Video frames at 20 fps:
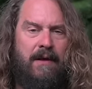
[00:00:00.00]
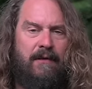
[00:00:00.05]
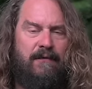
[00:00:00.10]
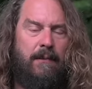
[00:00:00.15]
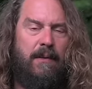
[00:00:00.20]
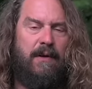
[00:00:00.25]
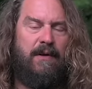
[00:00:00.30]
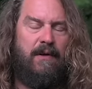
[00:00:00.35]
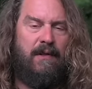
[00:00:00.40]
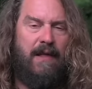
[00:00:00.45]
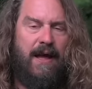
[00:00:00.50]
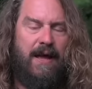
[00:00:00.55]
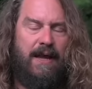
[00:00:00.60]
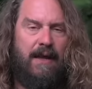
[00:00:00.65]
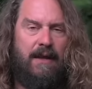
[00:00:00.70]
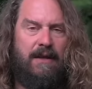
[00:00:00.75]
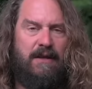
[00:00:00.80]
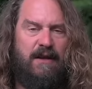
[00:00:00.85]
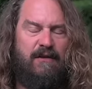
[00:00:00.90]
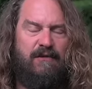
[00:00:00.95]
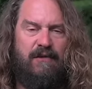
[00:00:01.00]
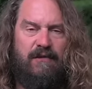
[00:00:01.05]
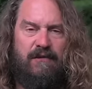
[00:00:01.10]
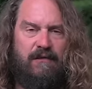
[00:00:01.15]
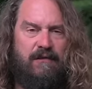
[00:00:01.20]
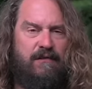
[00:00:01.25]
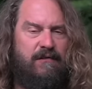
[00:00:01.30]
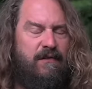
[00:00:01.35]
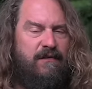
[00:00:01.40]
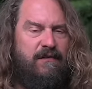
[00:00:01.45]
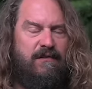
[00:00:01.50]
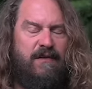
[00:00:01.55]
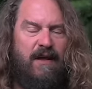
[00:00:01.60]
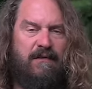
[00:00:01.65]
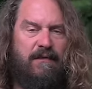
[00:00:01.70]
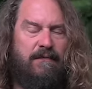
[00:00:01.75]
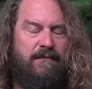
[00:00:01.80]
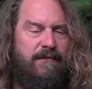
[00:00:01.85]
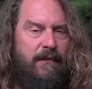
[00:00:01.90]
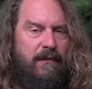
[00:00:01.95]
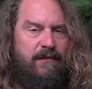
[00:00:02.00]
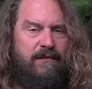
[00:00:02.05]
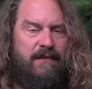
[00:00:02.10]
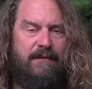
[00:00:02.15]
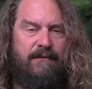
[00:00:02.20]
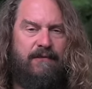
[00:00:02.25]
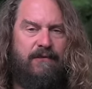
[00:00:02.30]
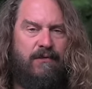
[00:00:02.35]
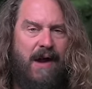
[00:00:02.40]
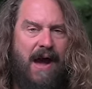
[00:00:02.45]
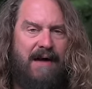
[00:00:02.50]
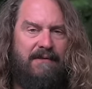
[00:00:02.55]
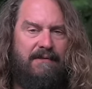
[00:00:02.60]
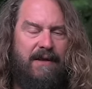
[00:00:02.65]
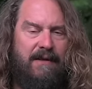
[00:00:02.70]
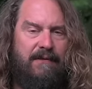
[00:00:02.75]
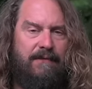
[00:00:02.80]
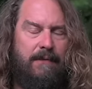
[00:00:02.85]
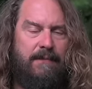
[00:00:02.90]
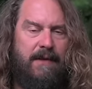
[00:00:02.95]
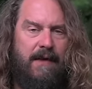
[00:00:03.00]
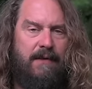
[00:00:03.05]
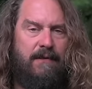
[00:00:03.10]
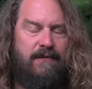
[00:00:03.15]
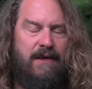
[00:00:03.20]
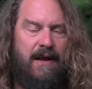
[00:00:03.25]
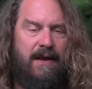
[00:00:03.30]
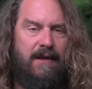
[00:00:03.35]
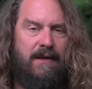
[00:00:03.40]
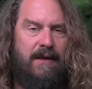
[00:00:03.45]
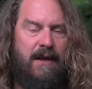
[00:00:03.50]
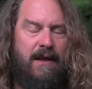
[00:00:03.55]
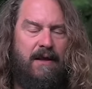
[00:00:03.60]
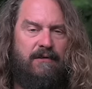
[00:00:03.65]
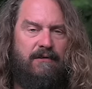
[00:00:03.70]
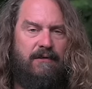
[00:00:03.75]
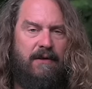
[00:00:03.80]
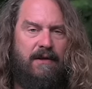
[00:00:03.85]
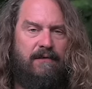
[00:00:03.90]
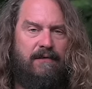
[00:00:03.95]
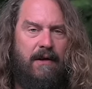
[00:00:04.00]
some underlying conditions and just doesn't feel safe traveling from the other side of the country.